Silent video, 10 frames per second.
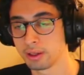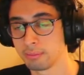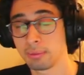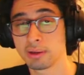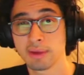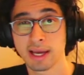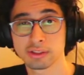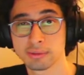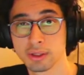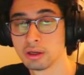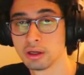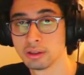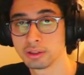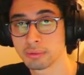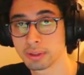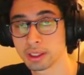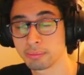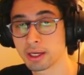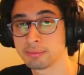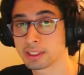Maybe in master mode, durability
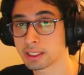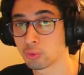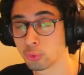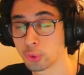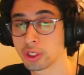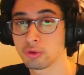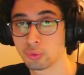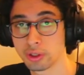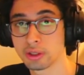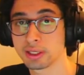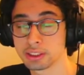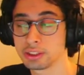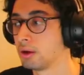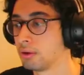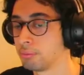becomes like a real issue.